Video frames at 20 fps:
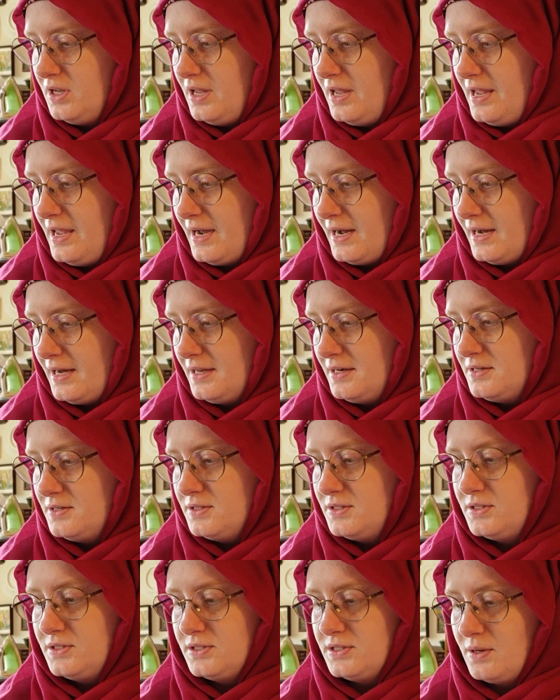And
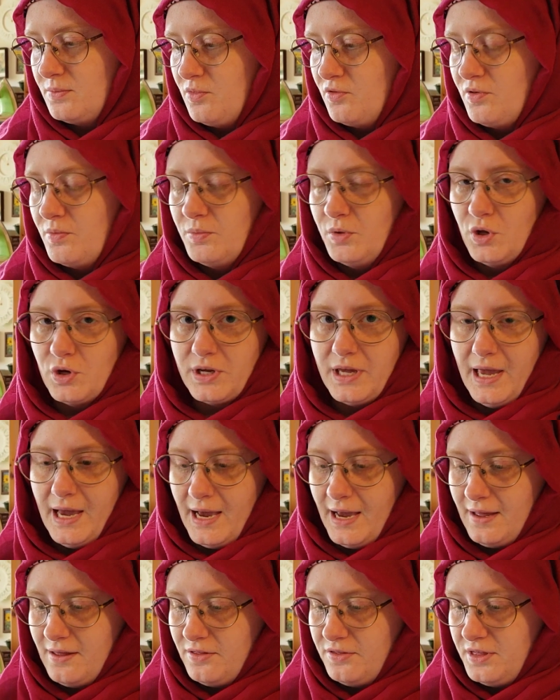some of them look
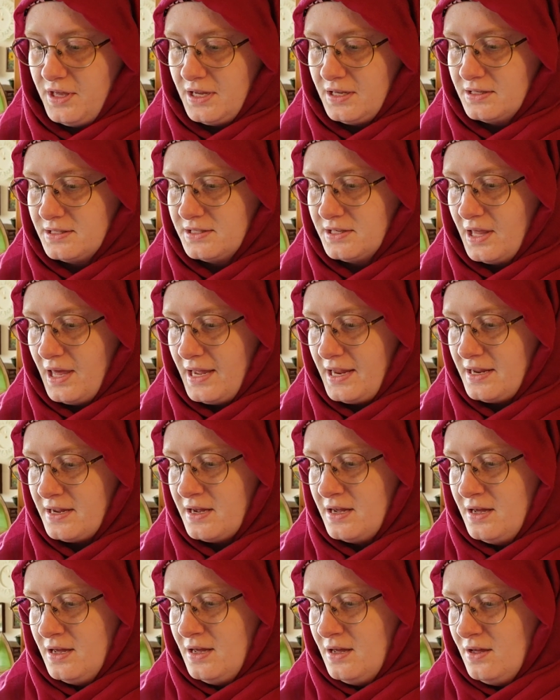at things like
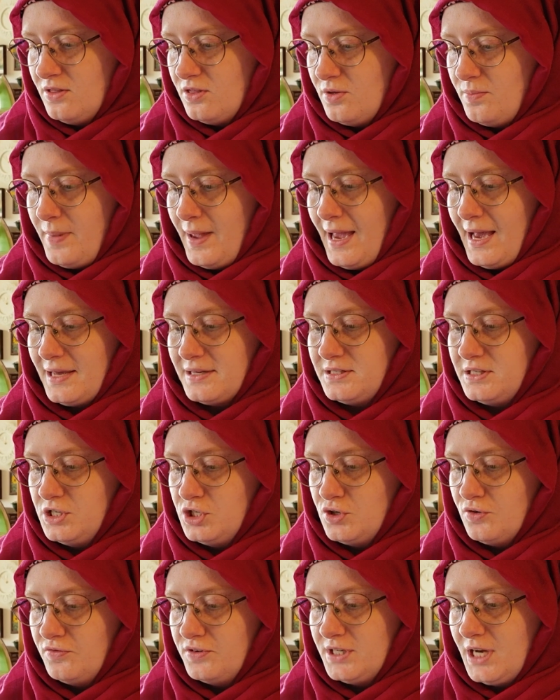the passage
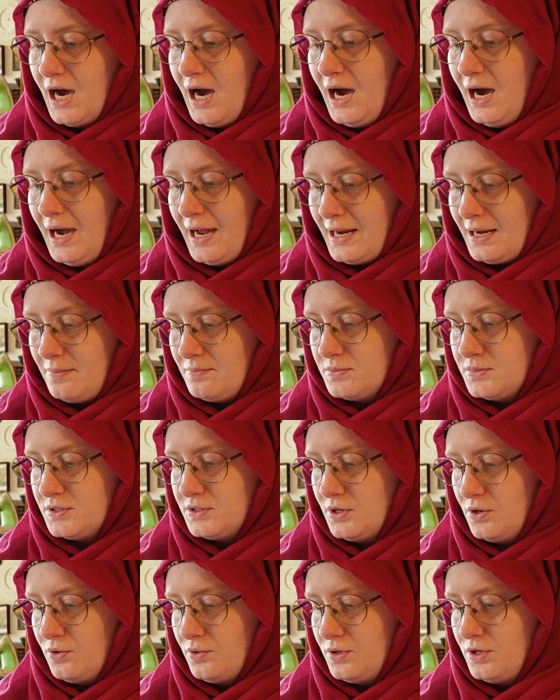of time.
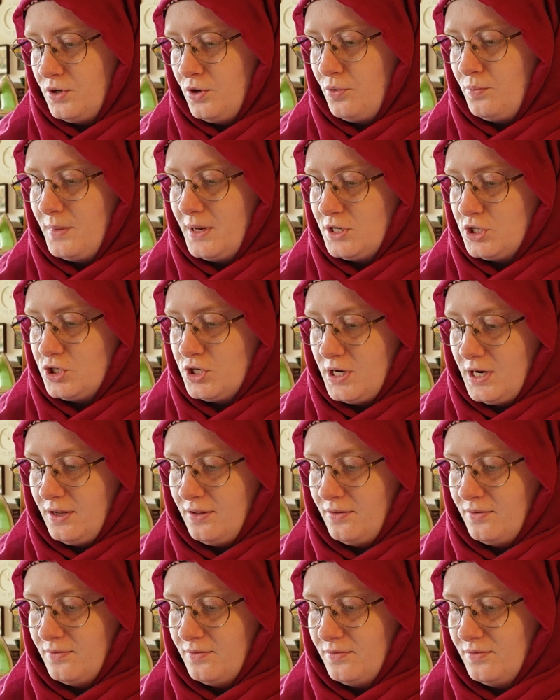So,
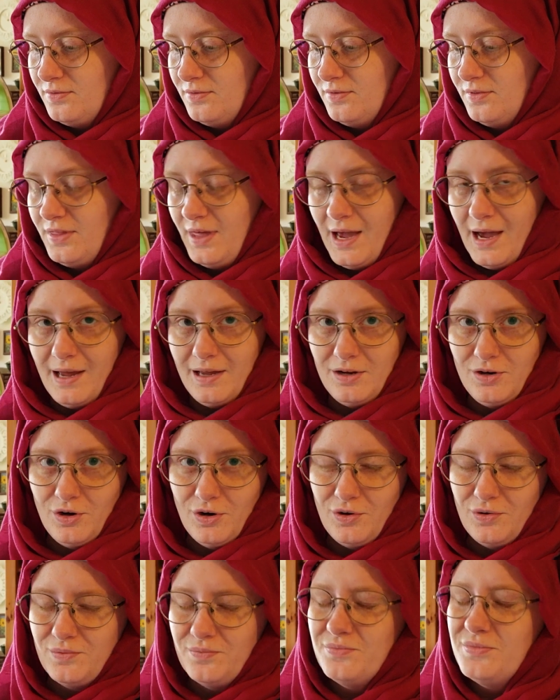mentioning that,
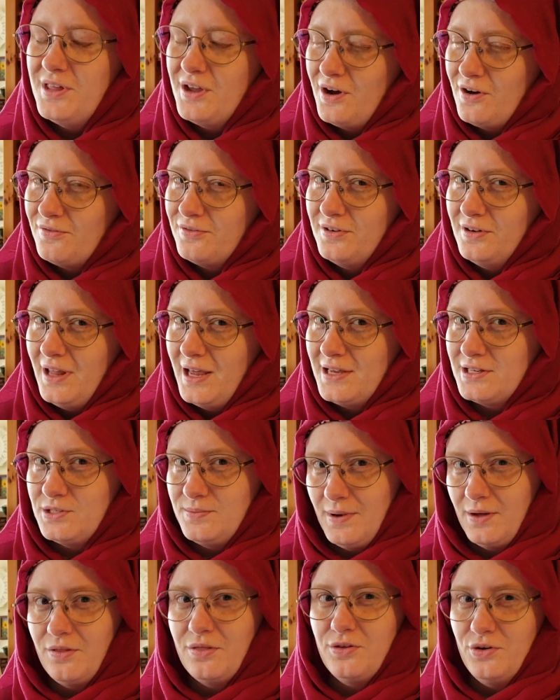they often last
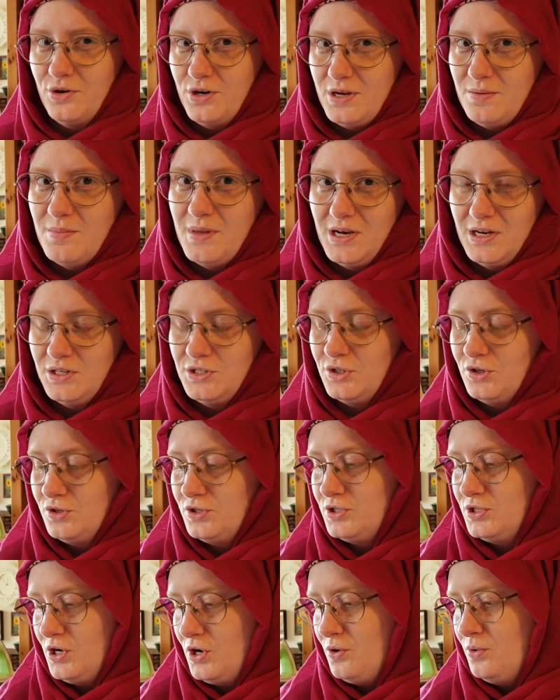about 30 minutes or
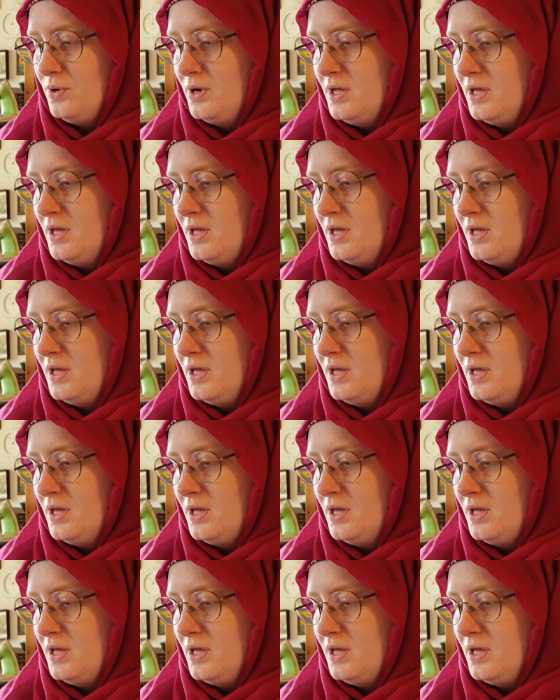so.